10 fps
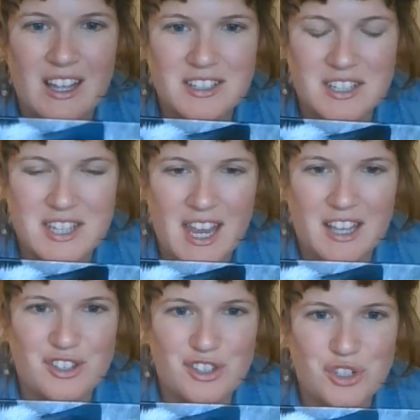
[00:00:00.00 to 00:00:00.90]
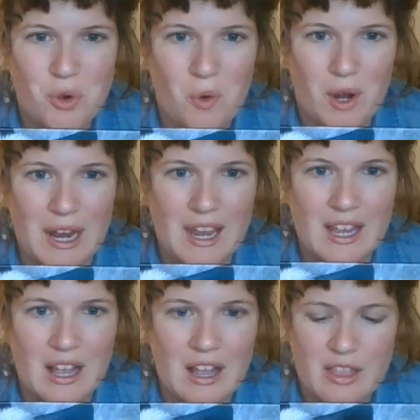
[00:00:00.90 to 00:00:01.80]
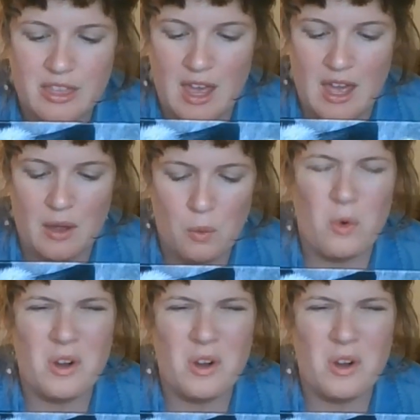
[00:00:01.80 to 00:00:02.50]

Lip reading: to take a story that